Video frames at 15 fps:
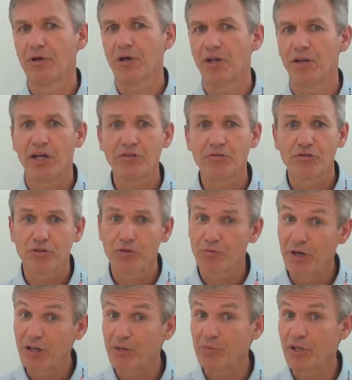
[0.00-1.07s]
And that
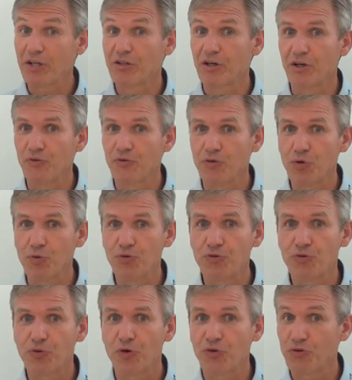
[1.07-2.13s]
random data is
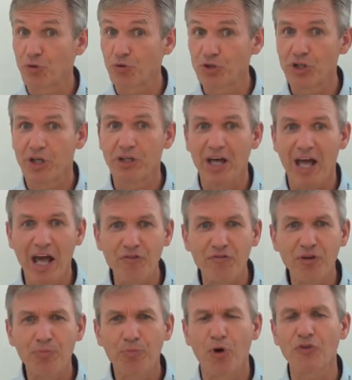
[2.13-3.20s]
used to associate
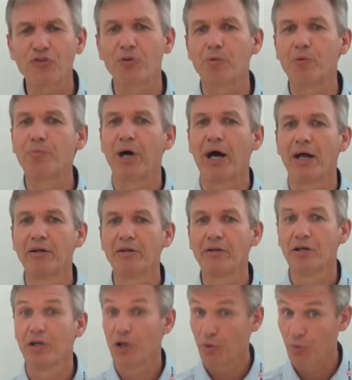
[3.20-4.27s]
every possible
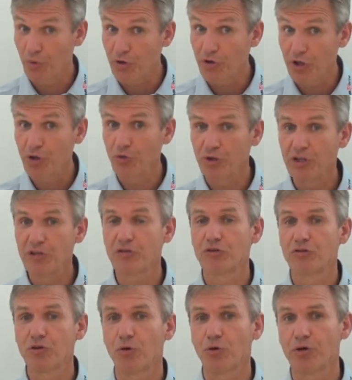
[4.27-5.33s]
PAN with a
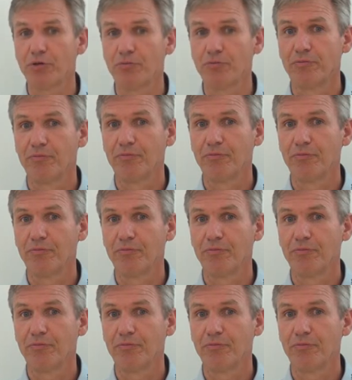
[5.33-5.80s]
unique token.